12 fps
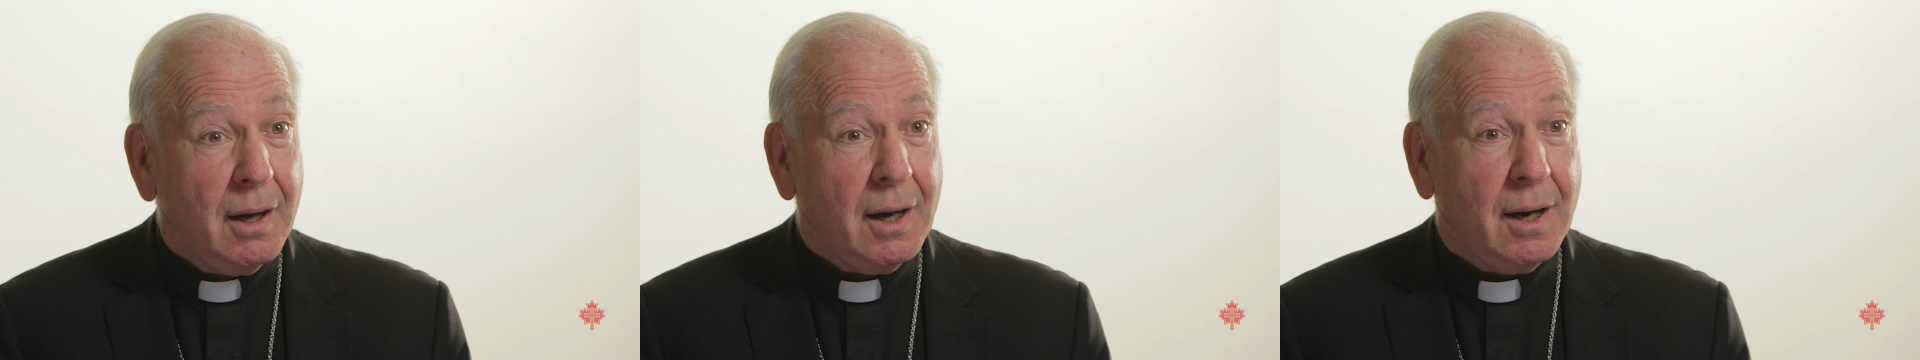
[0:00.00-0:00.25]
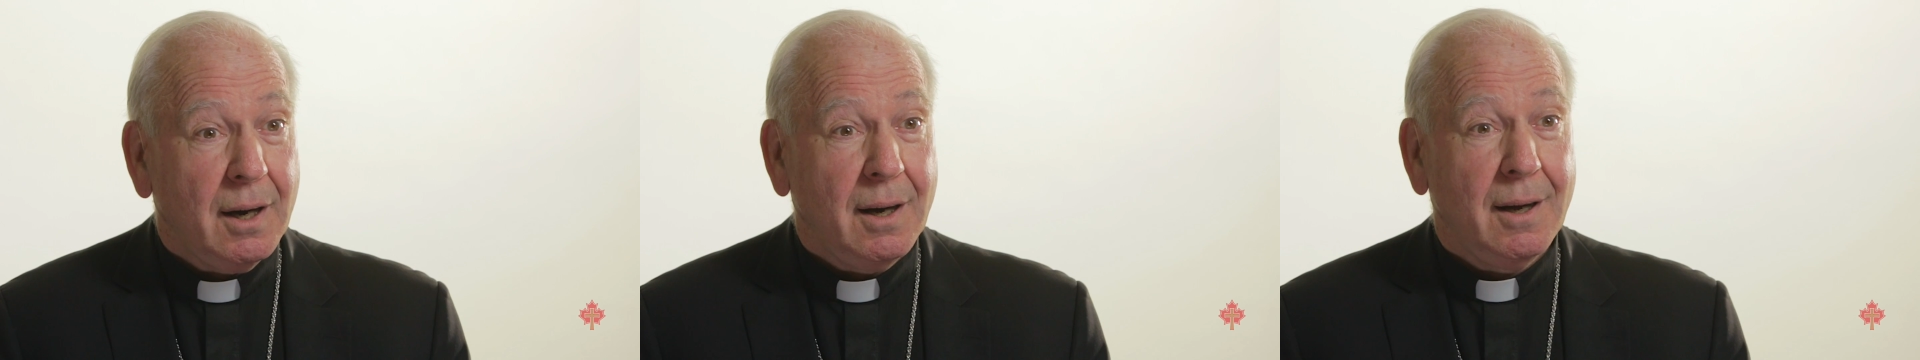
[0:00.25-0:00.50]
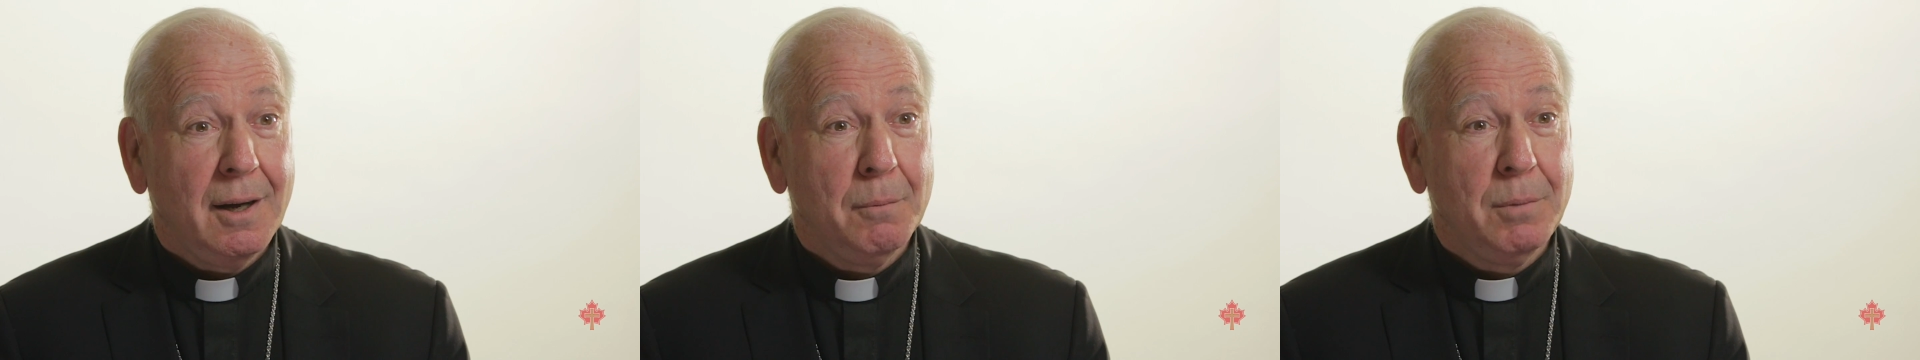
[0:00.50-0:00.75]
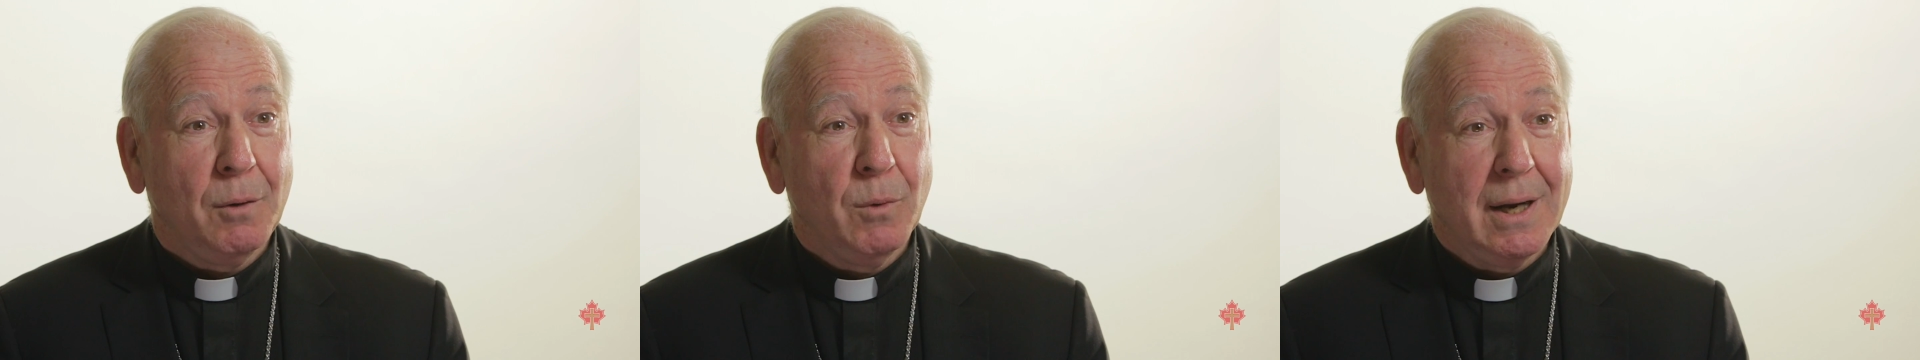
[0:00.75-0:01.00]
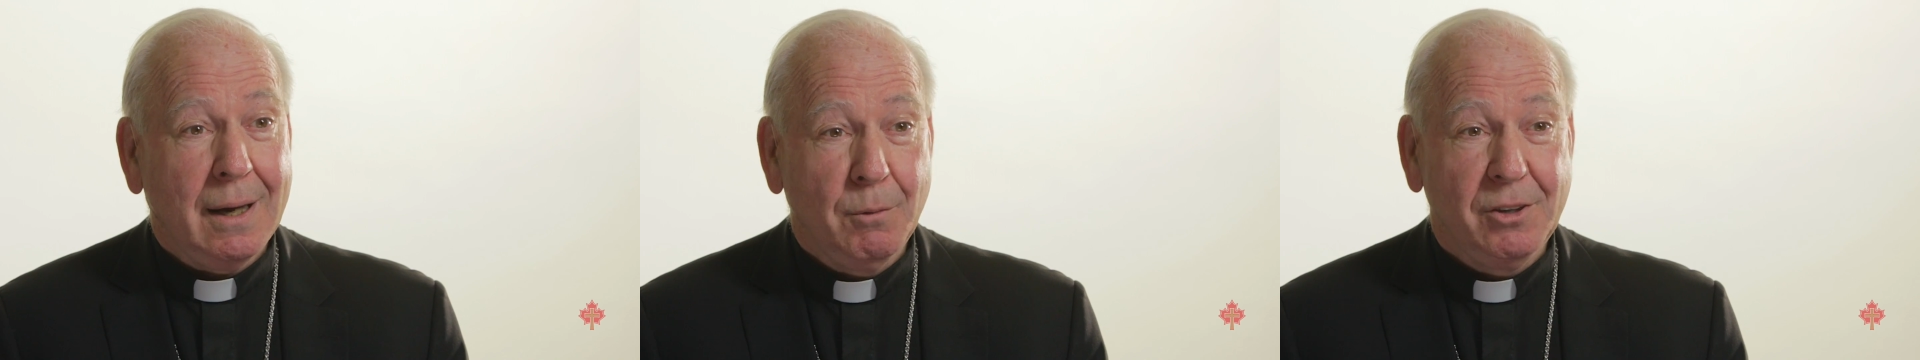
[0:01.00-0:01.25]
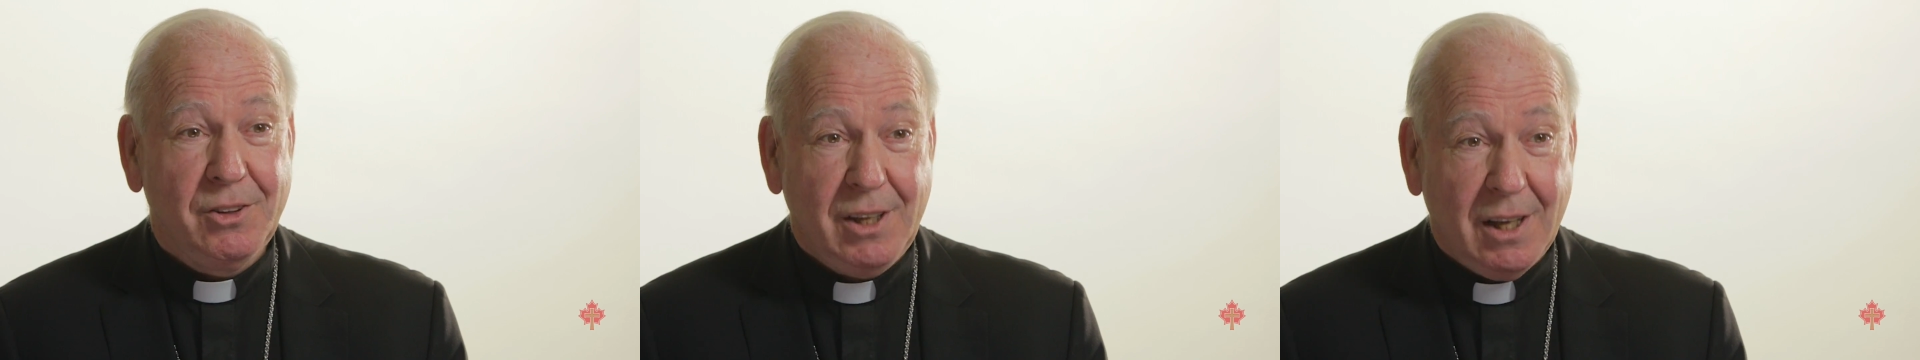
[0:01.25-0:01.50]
but when I was